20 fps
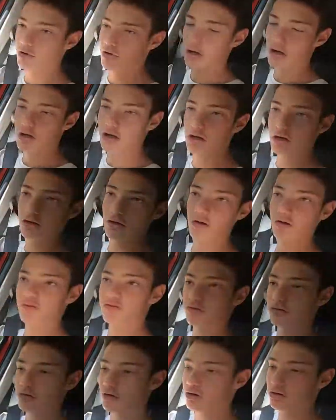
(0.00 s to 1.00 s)
the...
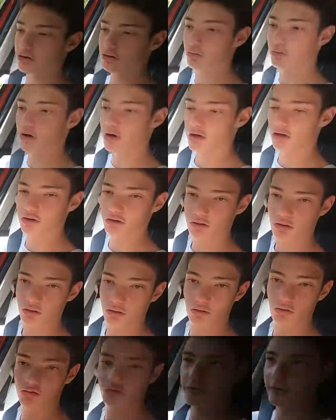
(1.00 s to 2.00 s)
It's not going to work in
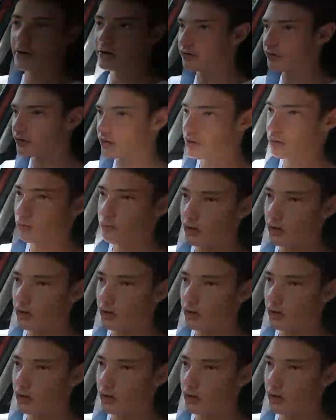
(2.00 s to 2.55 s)
automatic that